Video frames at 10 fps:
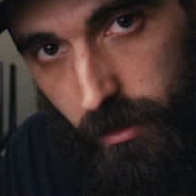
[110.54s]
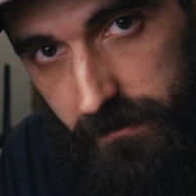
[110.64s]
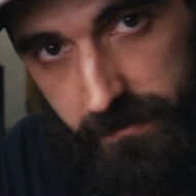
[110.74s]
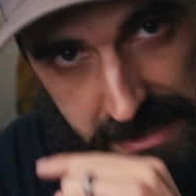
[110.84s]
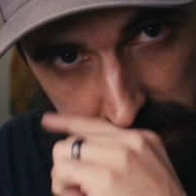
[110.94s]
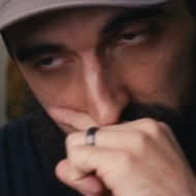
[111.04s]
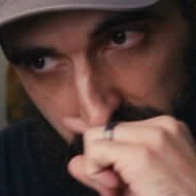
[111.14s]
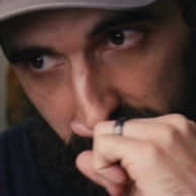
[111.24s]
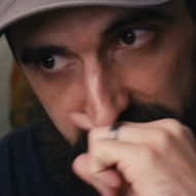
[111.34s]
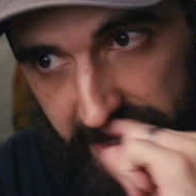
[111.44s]
fixed
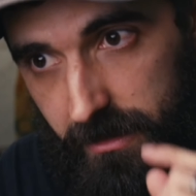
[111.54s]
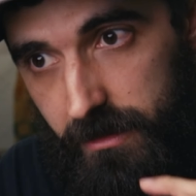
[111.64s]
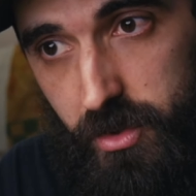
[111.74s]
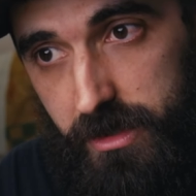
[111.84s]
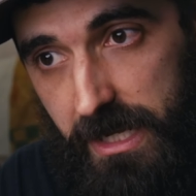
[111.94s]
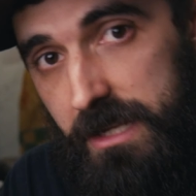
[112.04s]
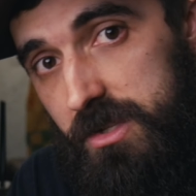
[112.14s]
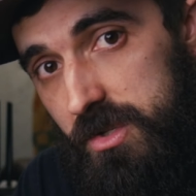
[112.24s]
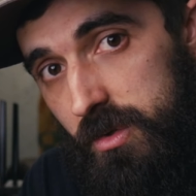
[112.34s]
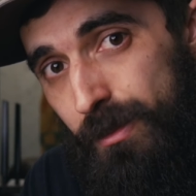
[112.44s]
focal length. You can
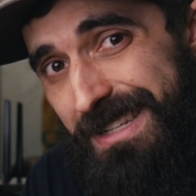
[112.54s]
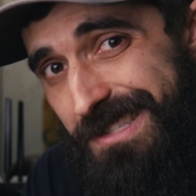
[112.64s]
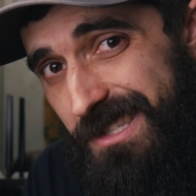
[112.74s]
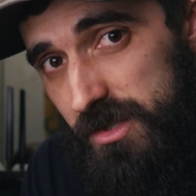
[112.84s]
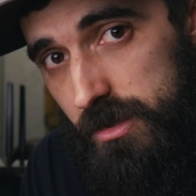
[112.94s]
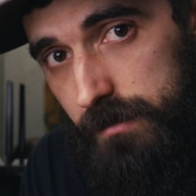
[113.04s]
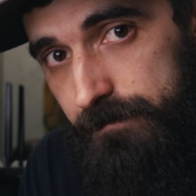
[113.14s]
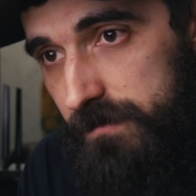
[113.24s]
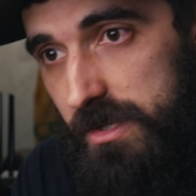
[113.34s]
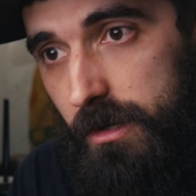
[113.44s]
zoom, but it's digital,
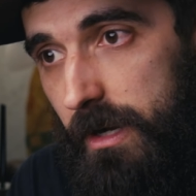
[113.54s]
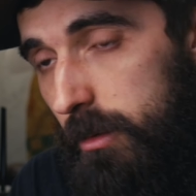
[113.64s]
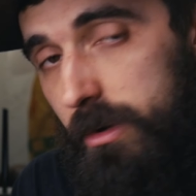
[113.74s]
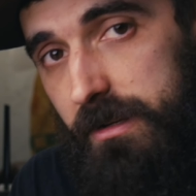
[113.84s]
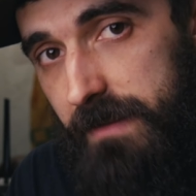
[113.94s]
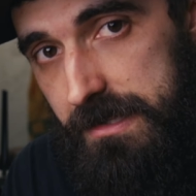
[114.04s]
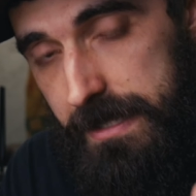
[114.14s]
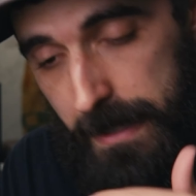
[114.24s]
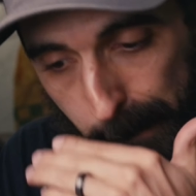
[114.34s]
so I wouldn't advise that.